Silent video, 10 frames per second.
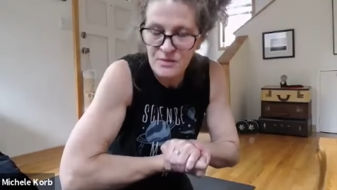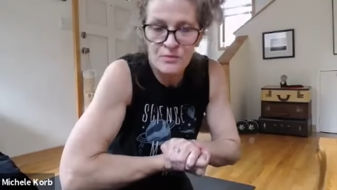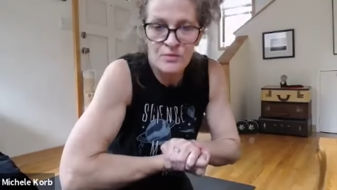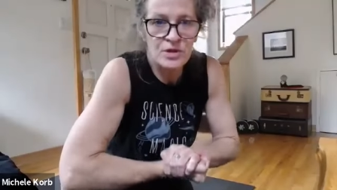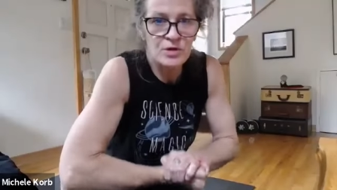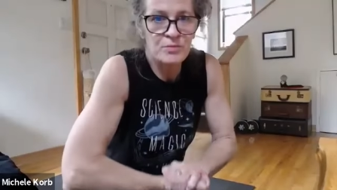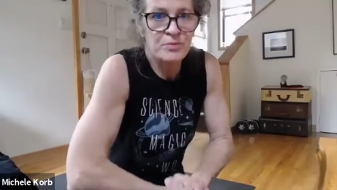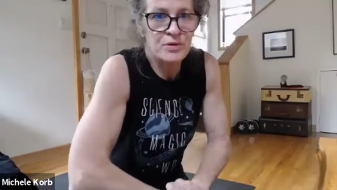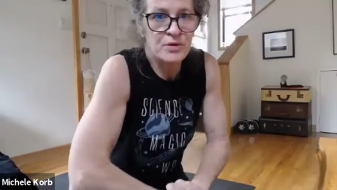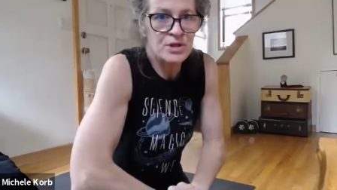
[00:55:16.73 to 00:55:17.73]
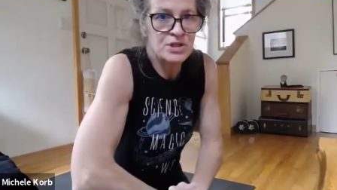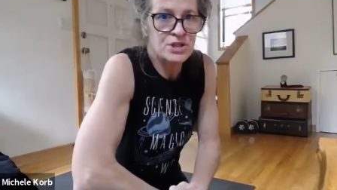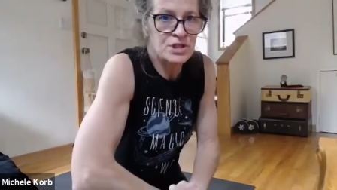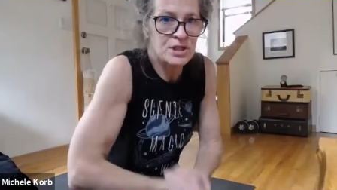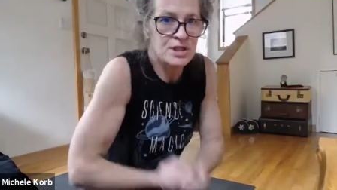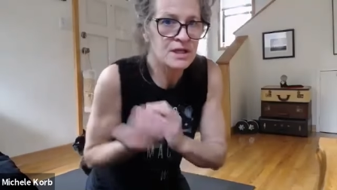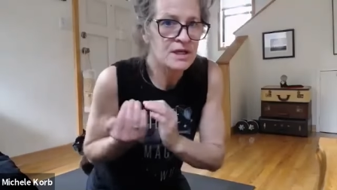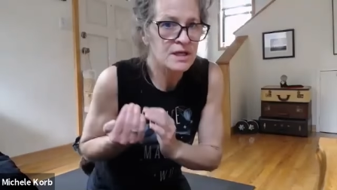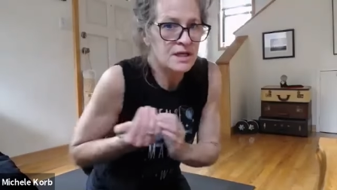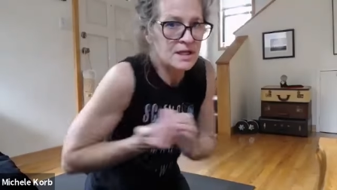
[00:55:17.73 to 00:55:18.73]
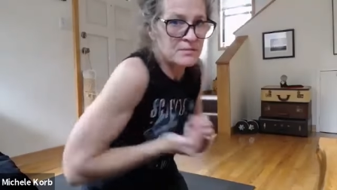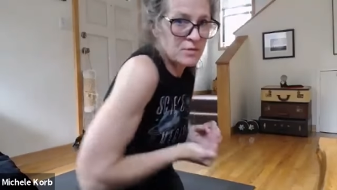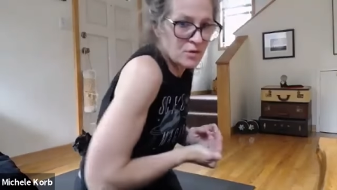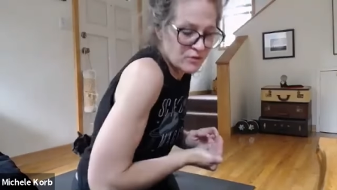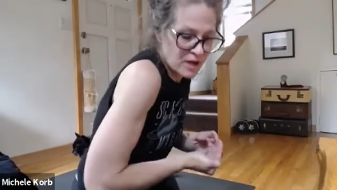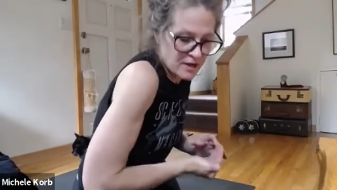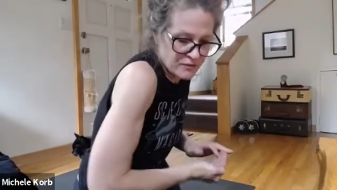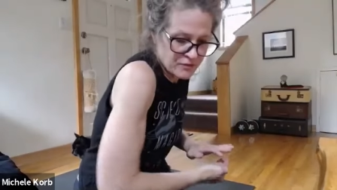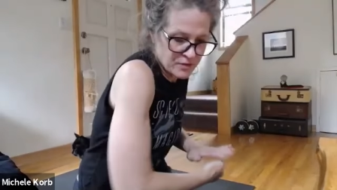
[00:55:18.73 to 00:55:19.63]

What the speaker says: when you push and move off,